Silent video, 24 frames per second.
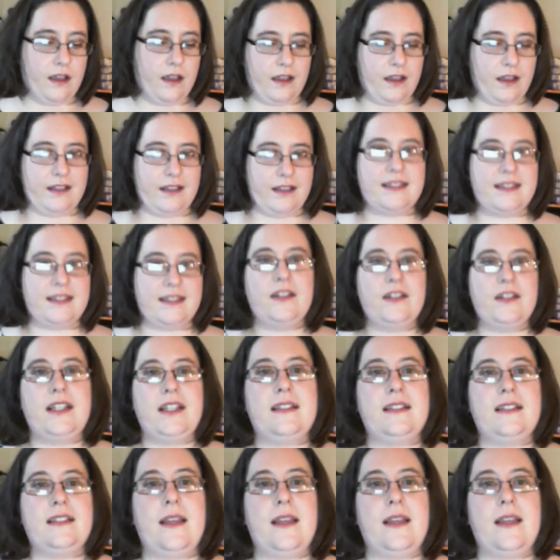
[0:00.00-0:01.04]

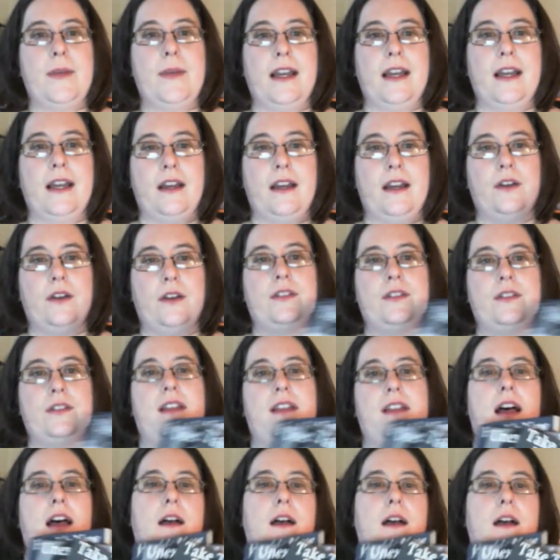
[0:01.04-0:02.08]
series about
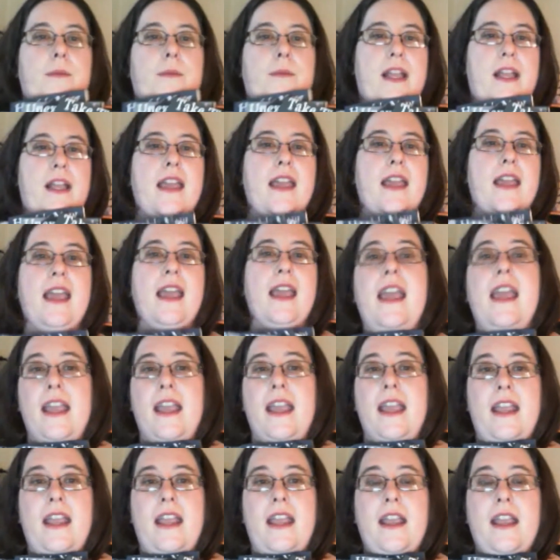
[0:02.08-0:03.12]

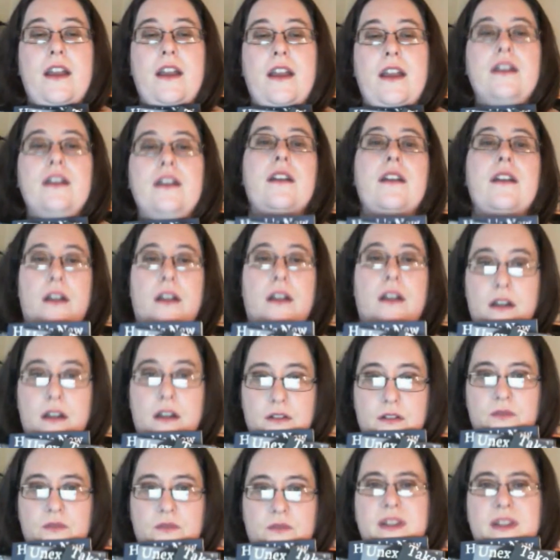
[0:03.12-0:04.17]
a
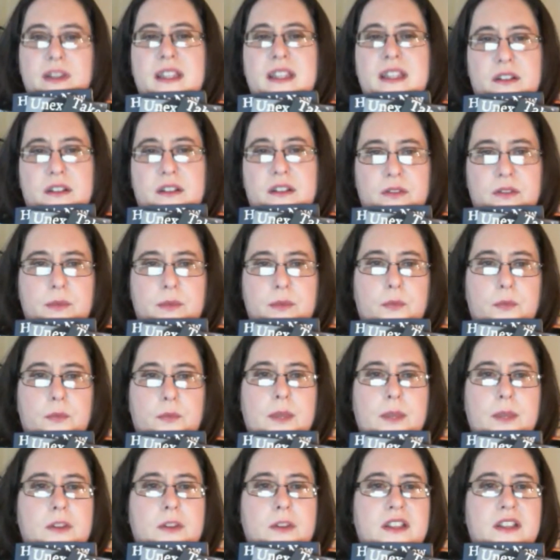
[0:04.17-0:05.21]
really a group of
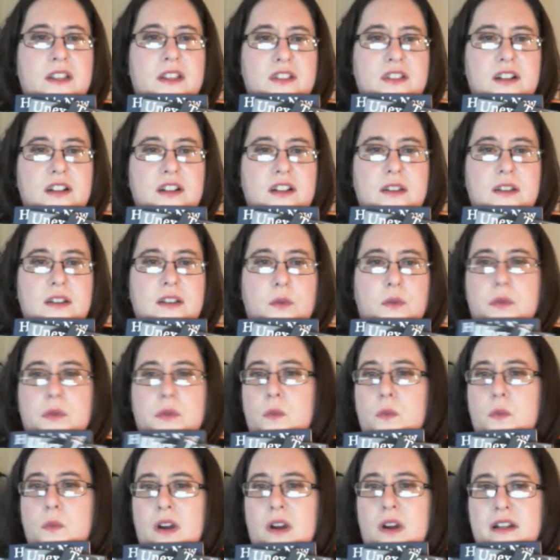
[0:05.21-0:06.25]
people. It starts out with
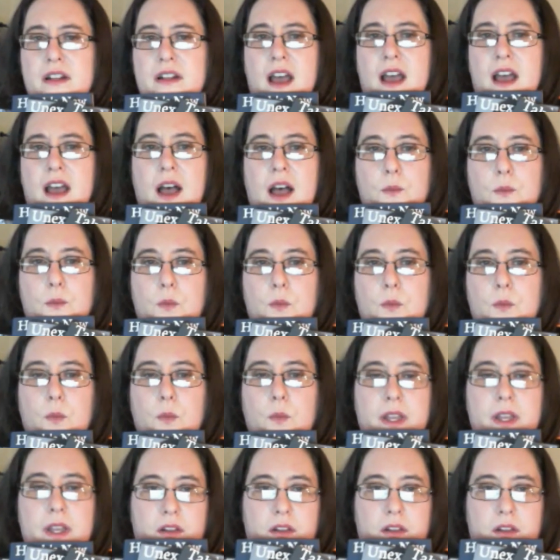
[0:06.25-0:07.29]
one,
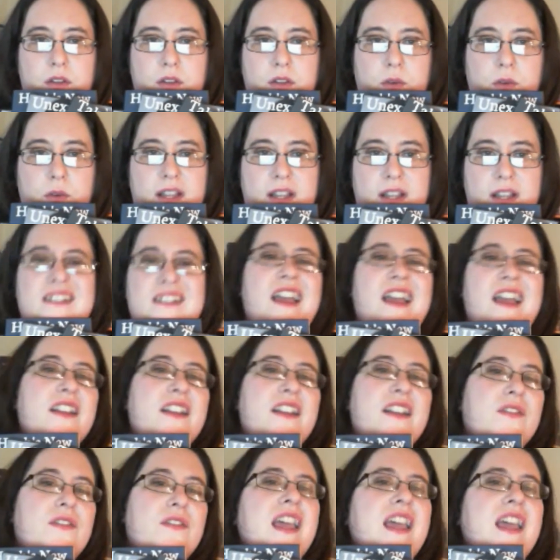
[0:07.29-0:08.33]
Will, who has kind
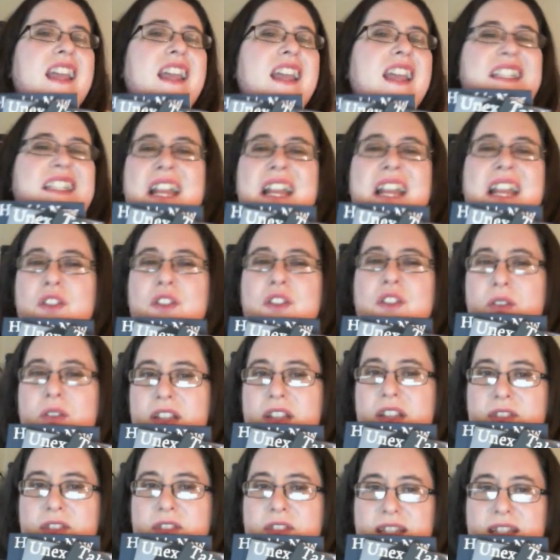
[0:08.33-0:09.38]
of low
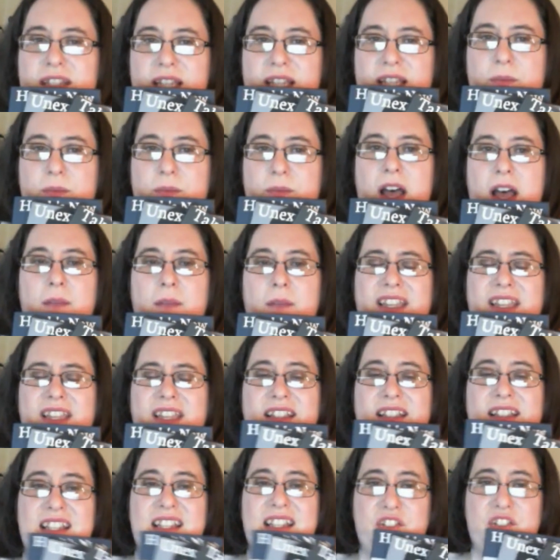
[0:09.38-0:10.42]
self-esteem.
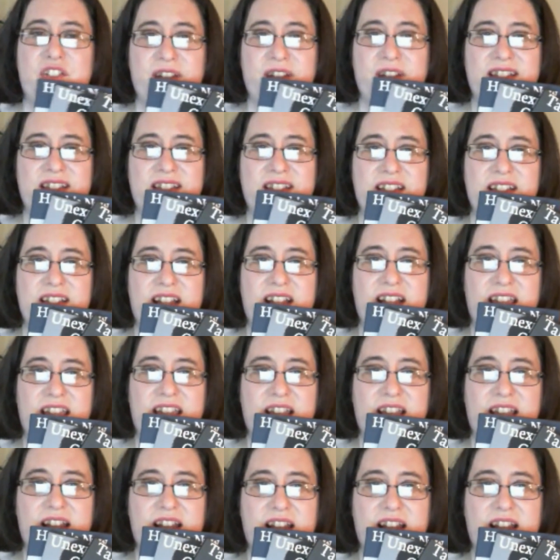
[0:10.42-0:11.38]
He's interested in